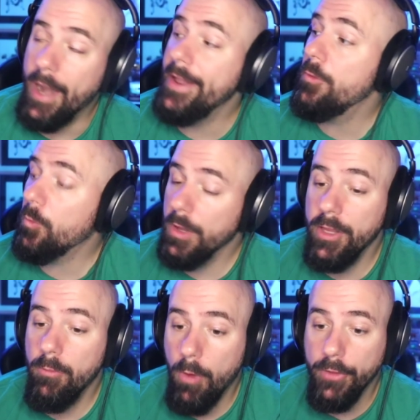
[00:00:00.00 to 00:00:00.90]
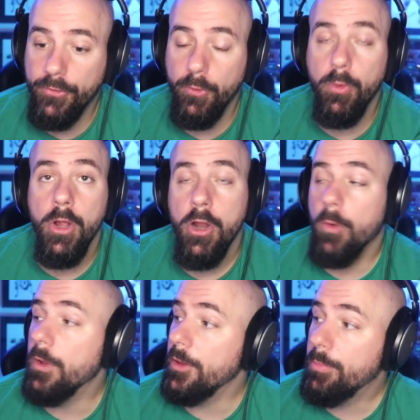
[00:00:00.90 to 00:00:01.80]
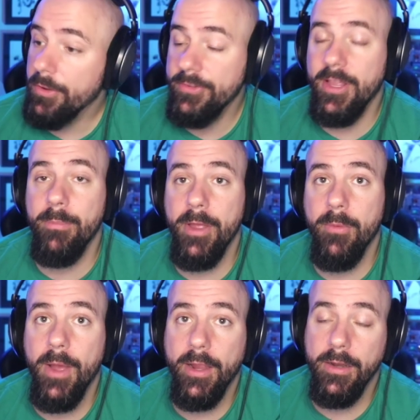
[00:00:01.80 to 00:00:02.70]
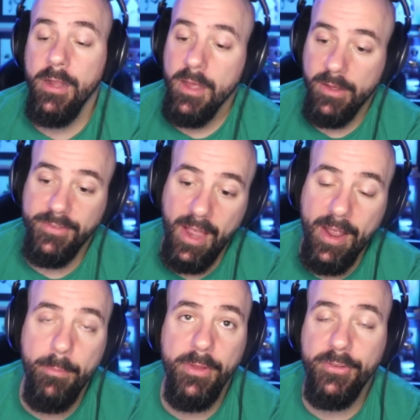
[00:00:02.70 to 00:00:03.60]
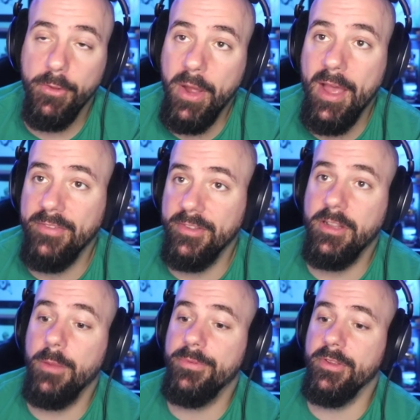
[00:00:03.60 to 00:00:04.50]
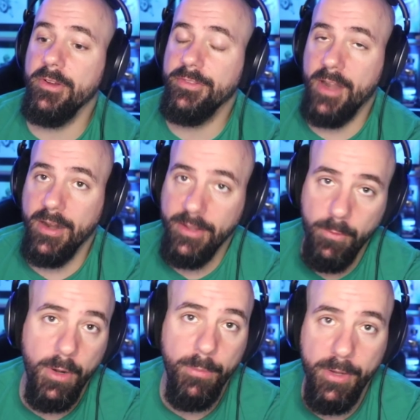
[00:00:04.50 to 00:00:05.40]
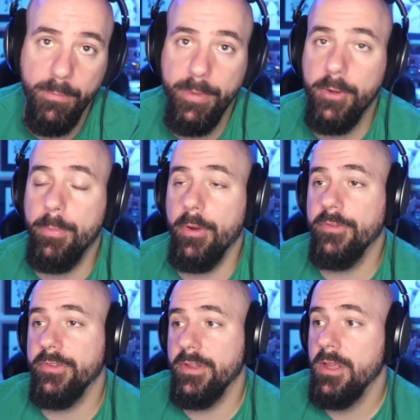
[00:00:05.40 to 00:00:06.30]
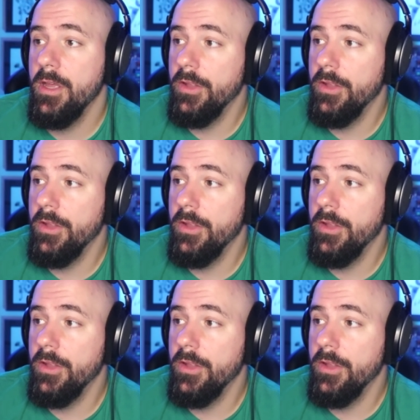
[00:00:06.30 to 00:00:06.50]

I didn't really want to really push that bandwagon because I had been so ass in club series that I didn't want to be the bitter person